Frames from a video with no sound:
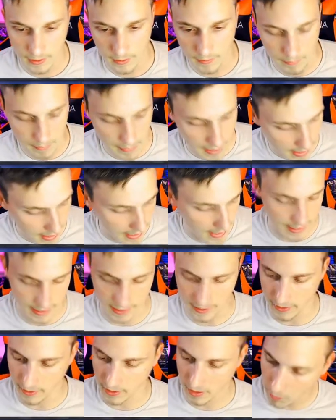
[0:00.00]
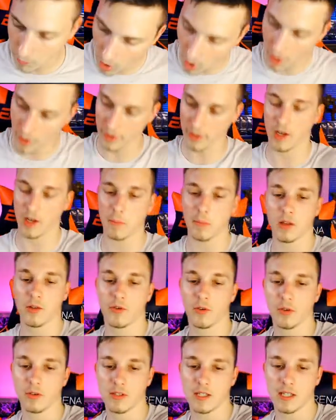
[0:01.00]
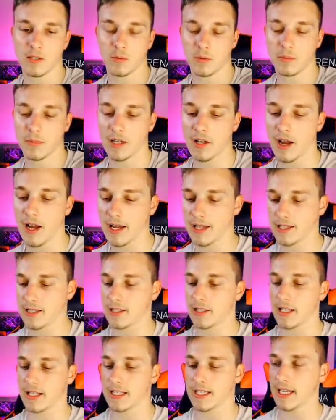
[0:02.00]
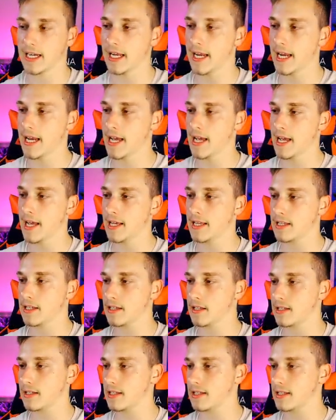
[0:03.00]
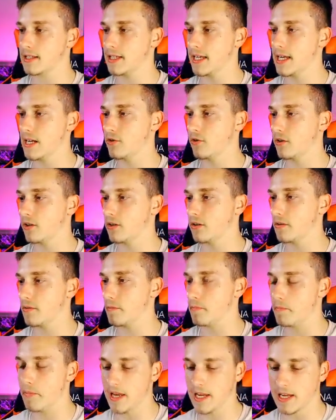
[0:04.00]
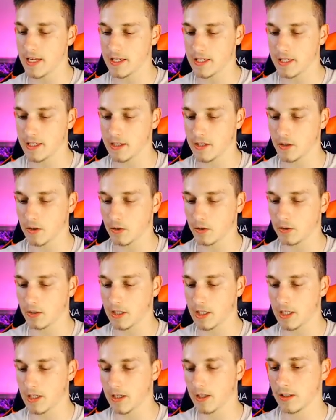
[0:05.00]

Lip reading: Man, come on, a couple of ultis would be nice. Let's get a Sacred Beast ulti.